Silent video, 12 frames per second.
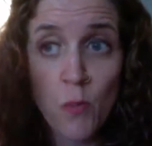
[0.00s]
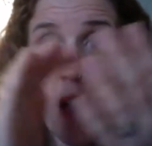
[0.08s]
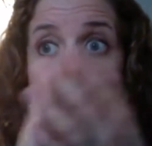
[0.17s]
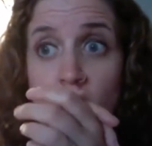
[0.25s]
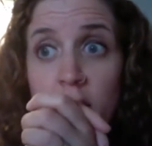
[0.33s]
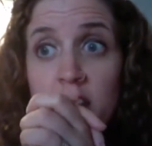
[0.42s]

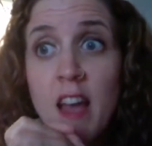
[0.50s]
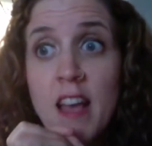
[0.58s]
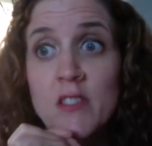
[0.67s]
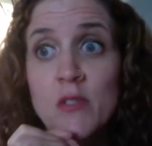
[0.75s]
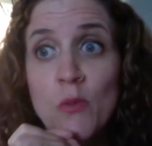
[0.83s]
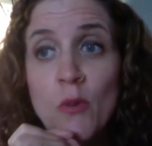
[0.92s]
well, in
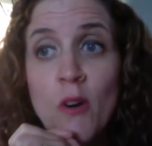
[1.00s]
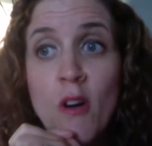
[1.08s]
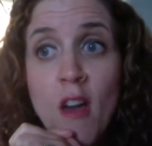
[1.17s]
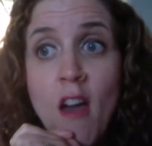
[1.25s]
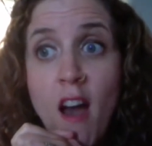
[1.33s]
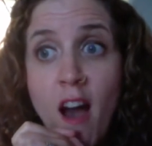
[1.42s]
high school,
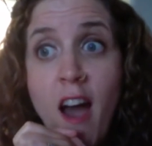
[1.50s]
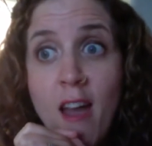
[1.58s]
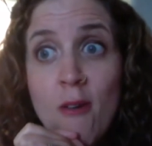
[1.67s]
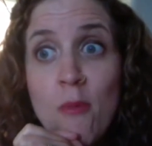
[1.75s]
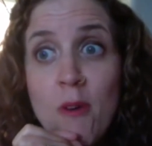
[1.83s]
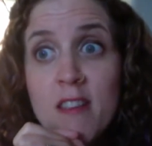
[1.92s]

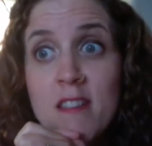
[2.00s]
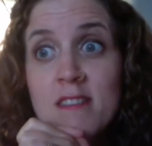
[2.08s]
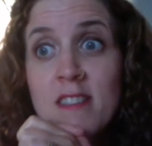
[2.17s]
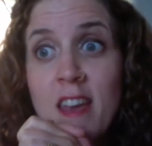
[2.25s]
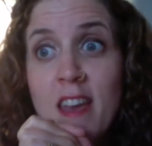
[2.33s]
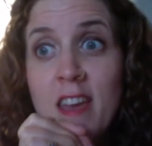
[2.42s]
I was